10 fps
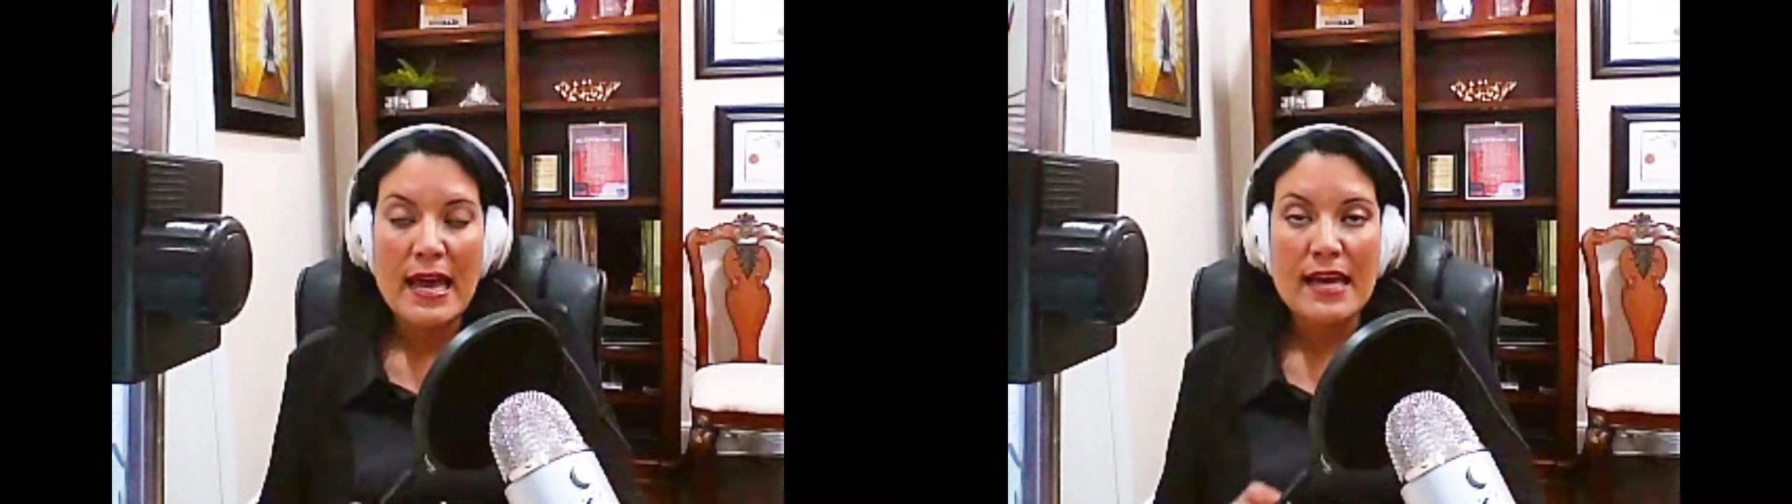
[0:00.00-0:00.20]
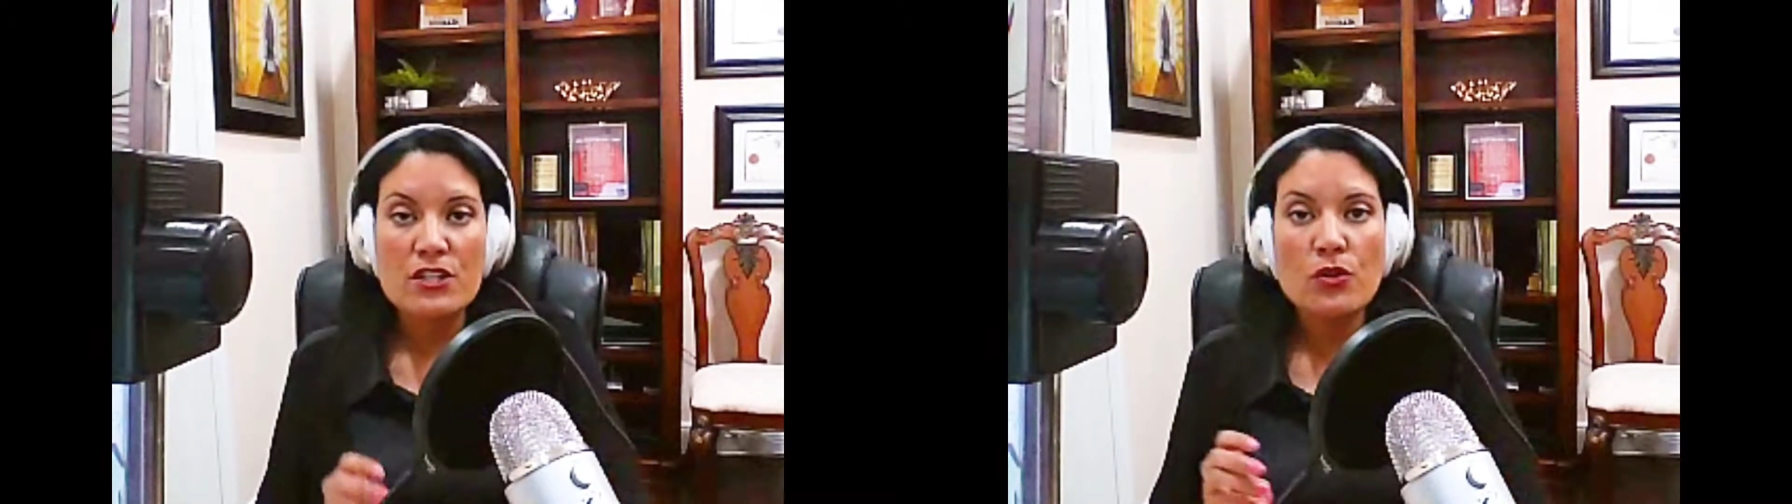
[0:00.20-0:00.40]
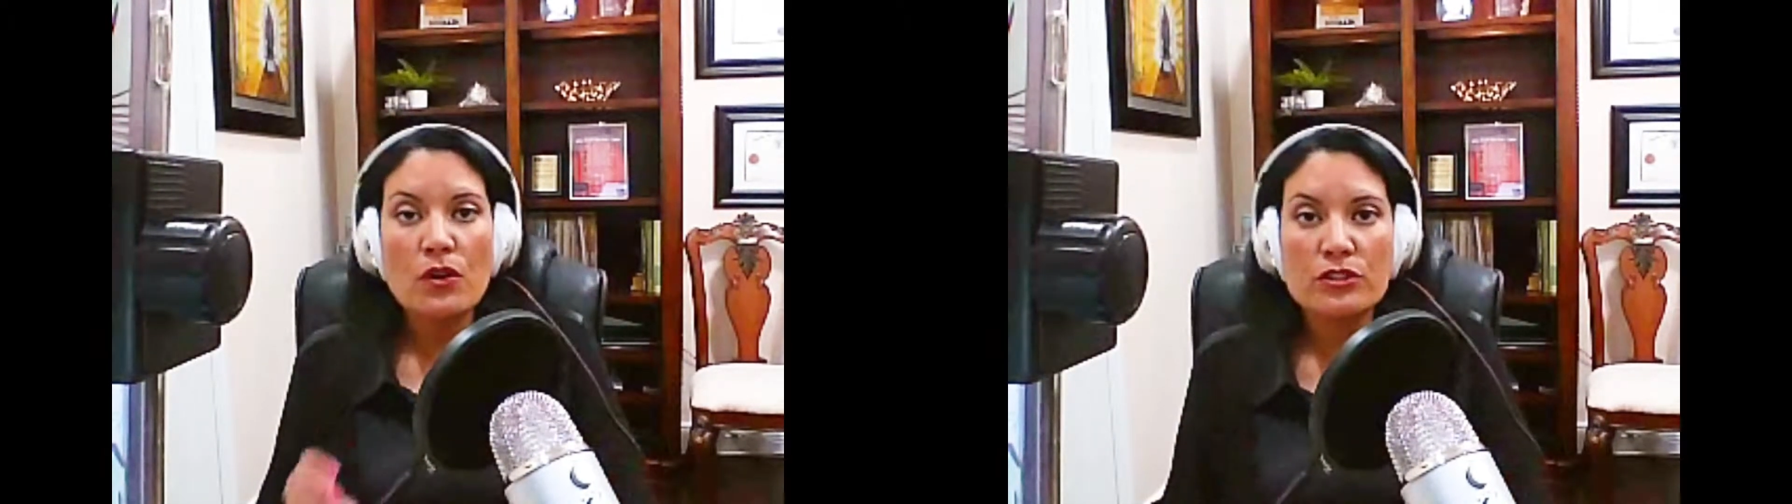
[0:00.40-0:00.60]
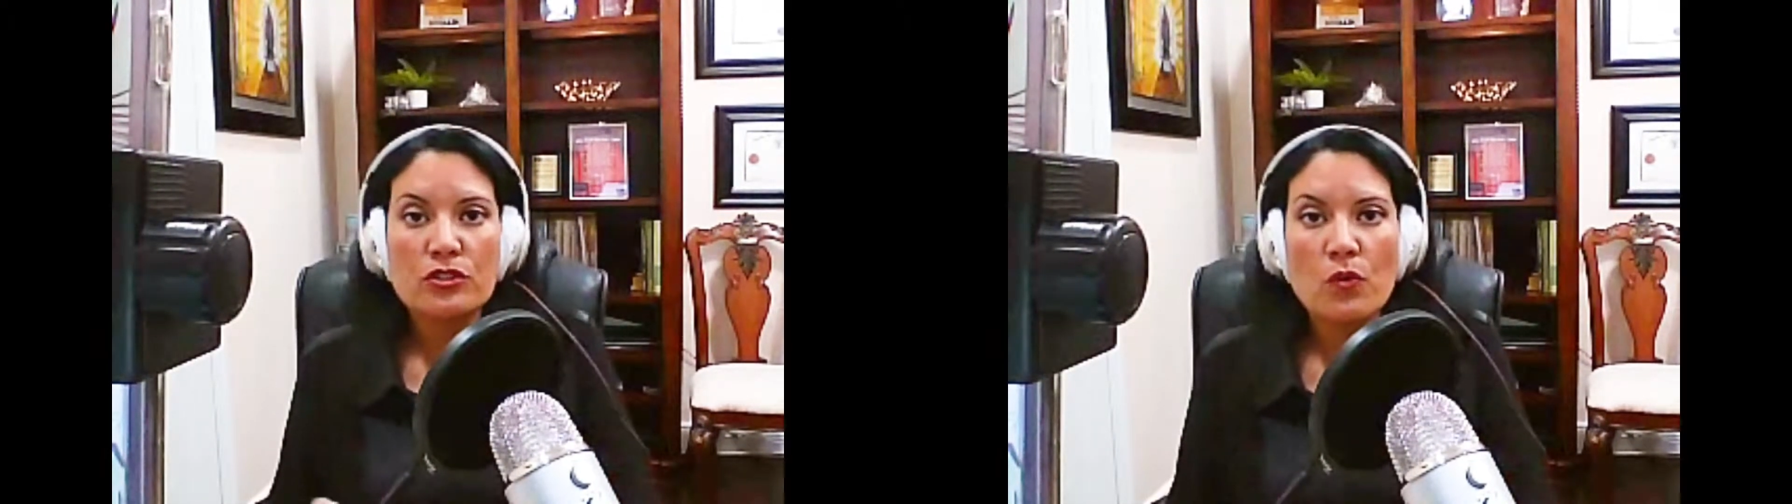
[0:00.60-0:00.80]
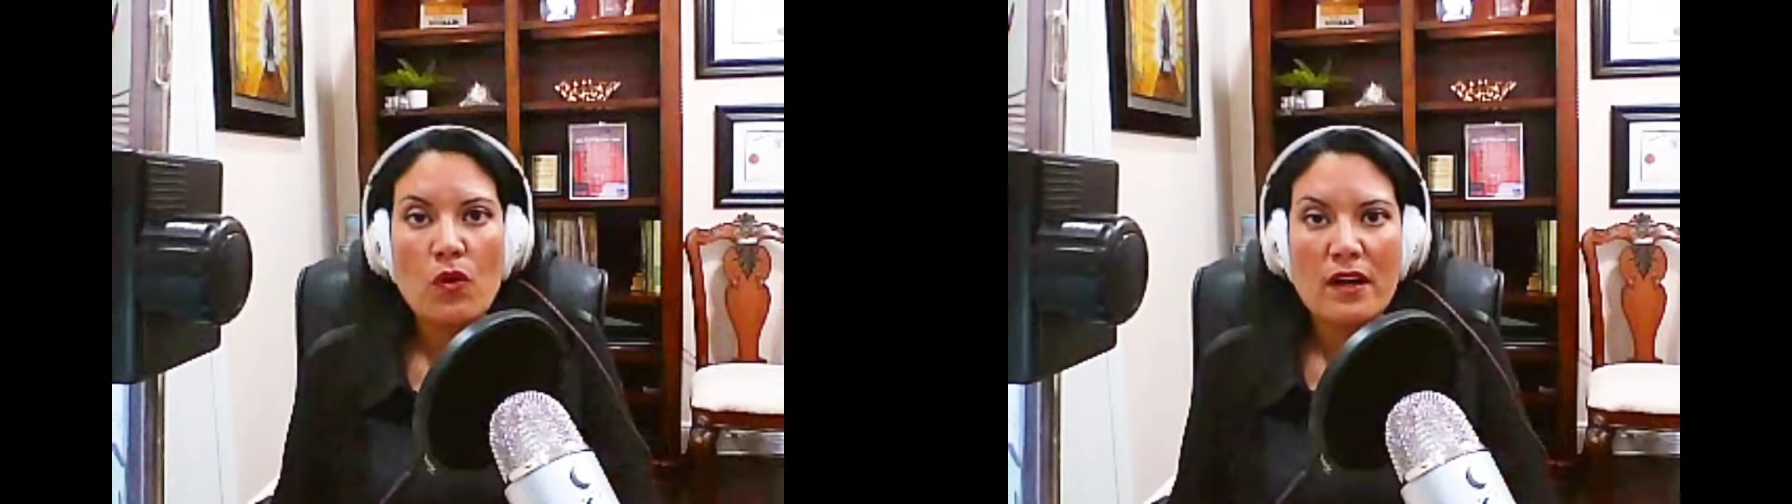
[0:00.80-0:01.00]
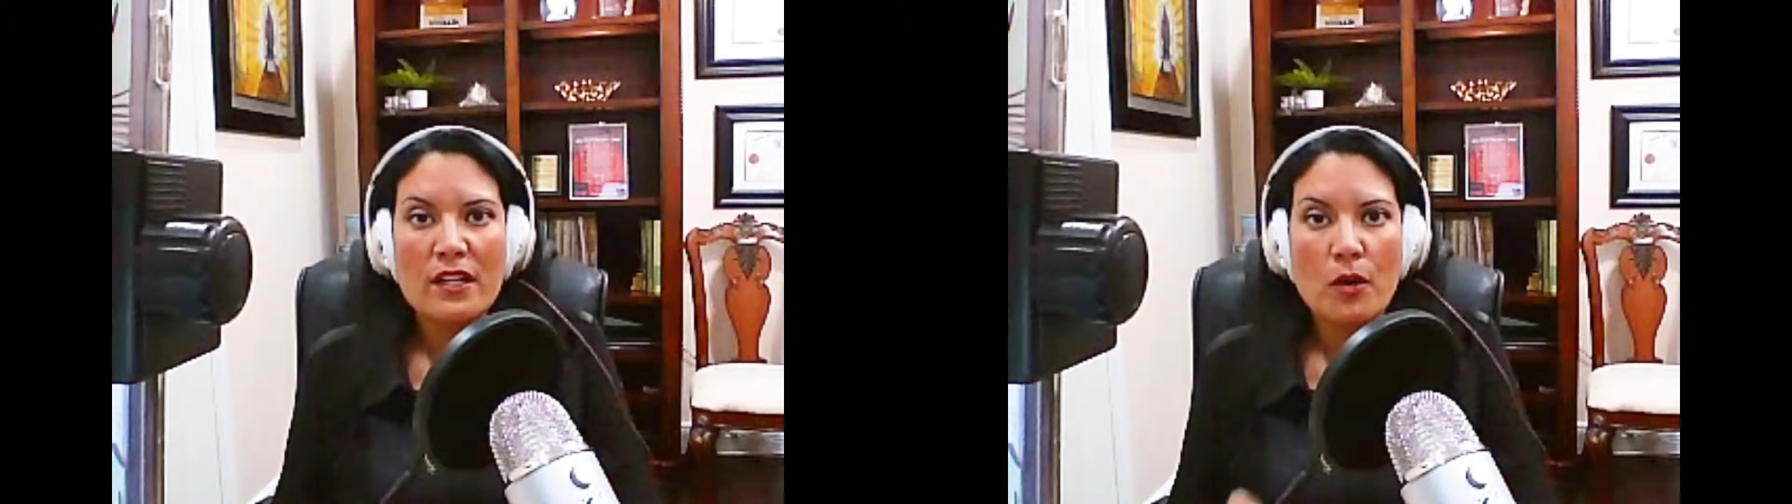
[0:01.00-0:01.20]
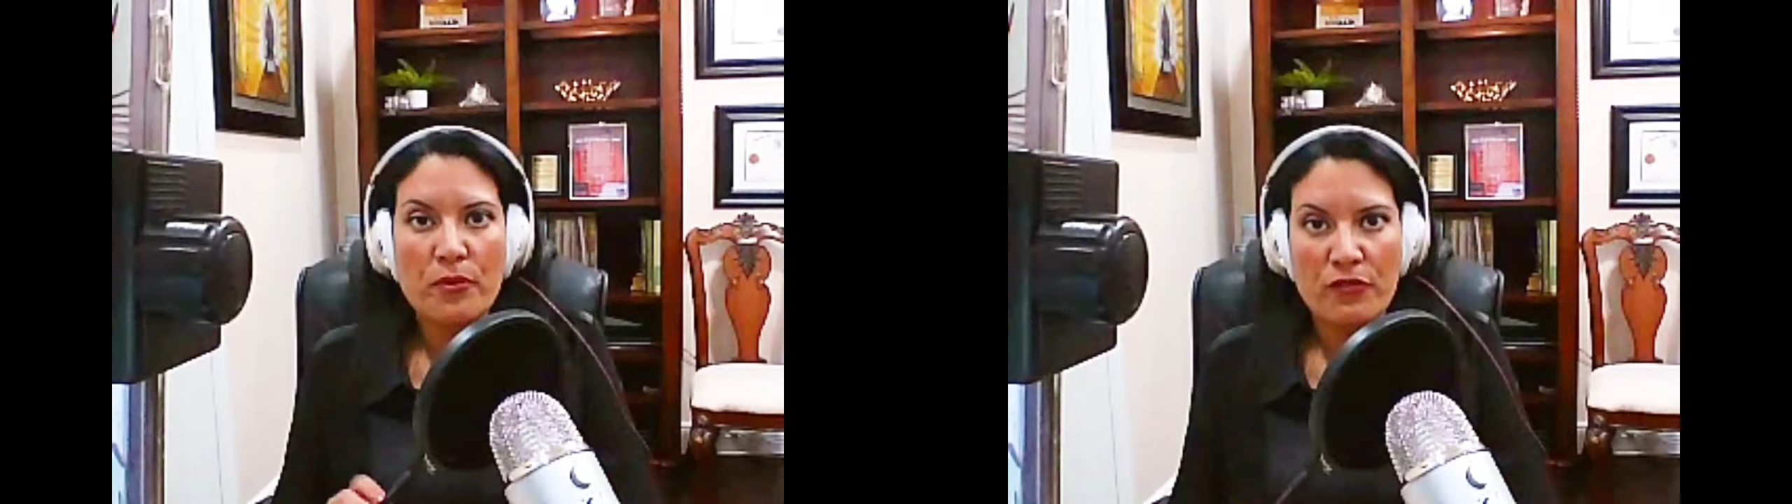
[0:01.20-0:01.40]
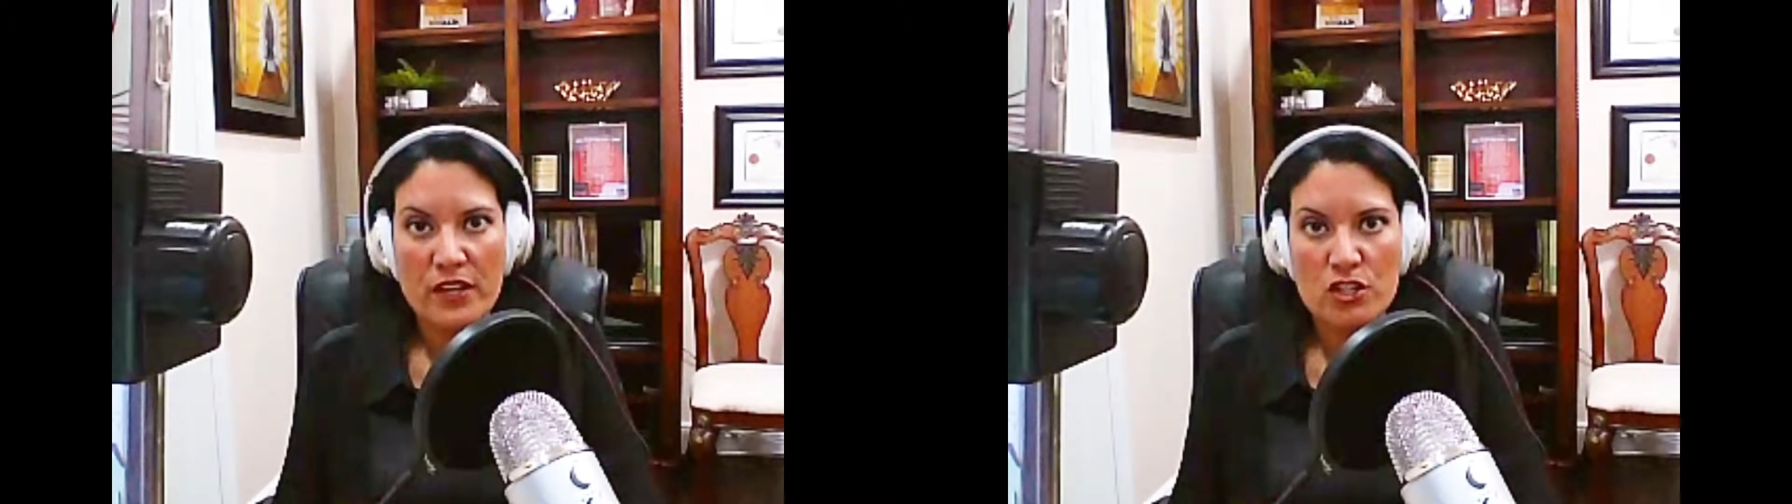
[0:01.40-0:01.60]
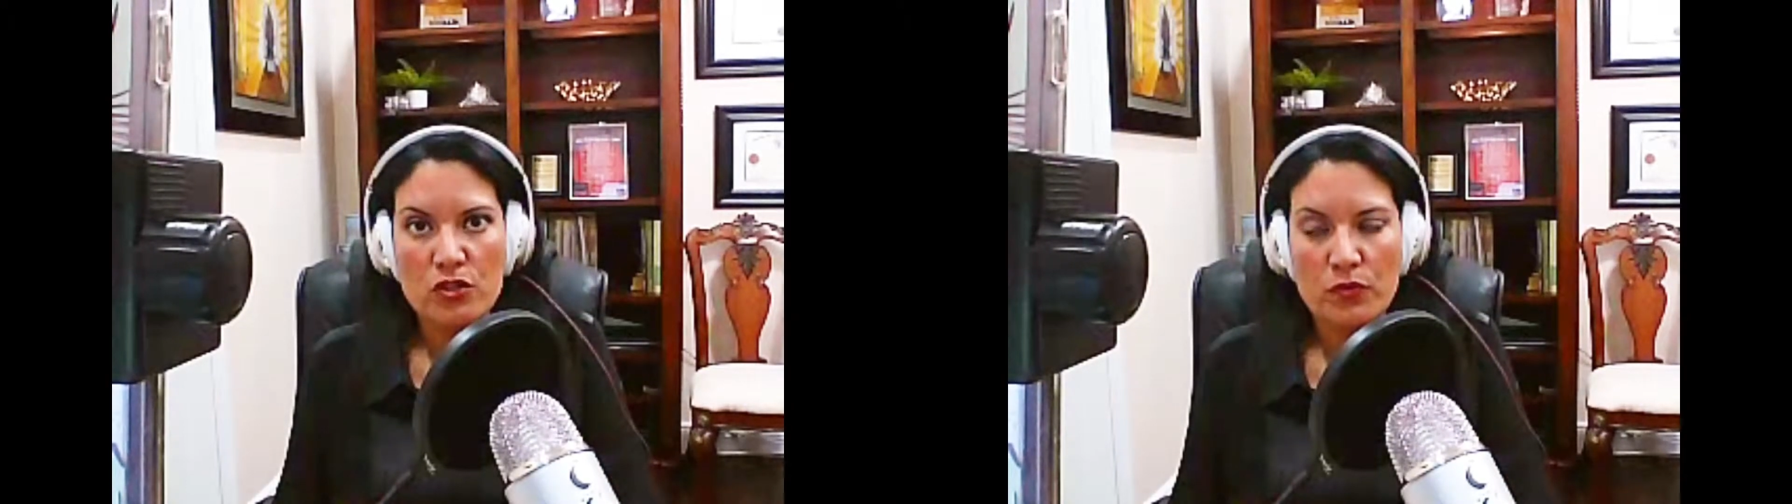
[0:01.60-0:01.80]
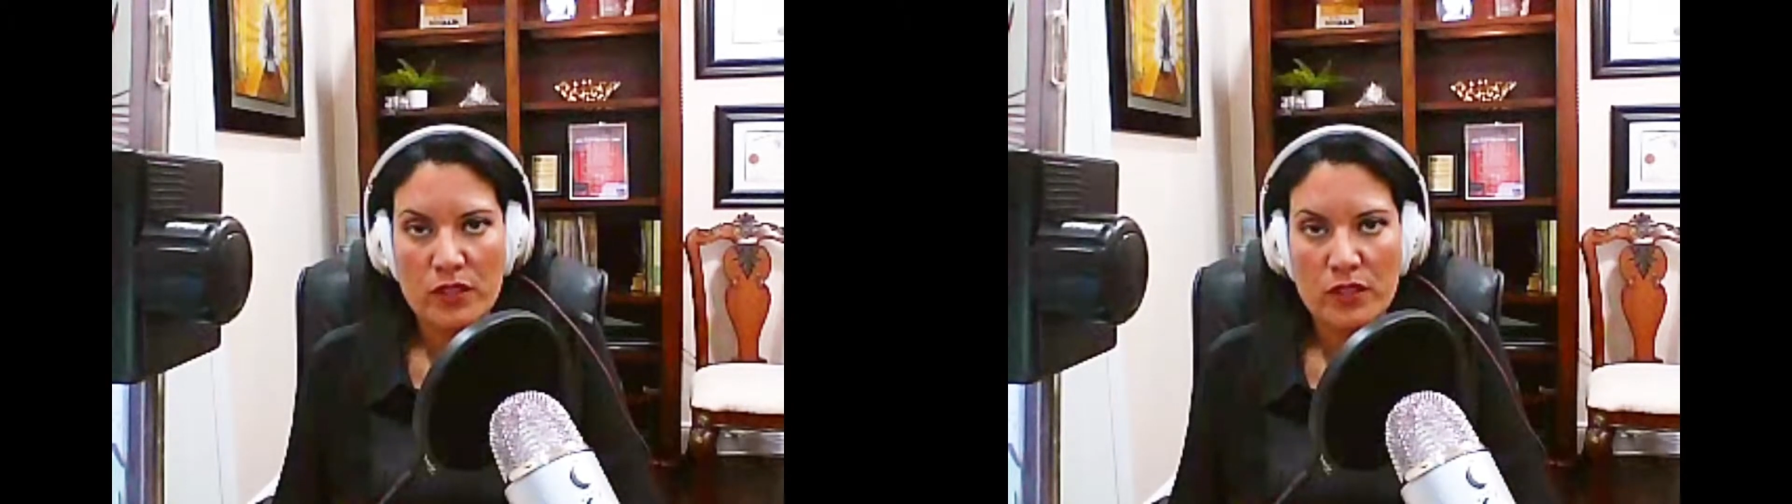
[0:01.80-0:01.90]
And you also want a professional